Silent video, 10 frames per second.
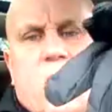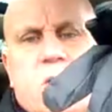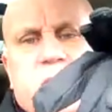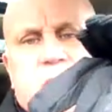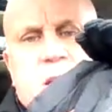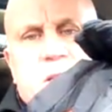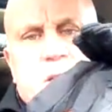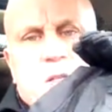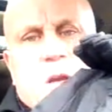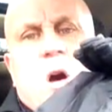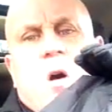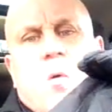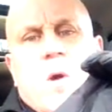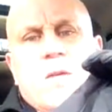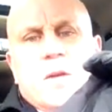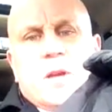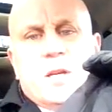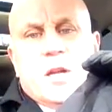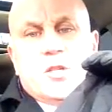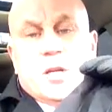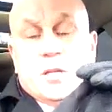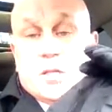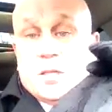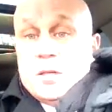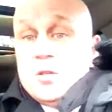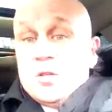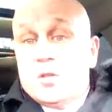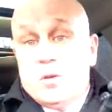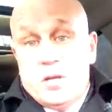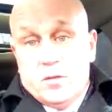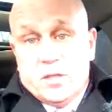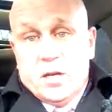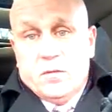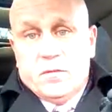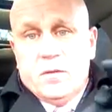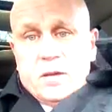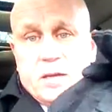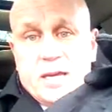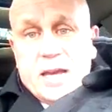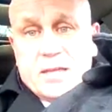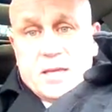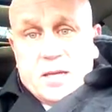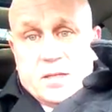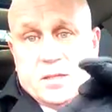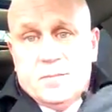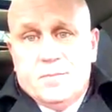all seasons, all weather conditions, treat yourself. Get these.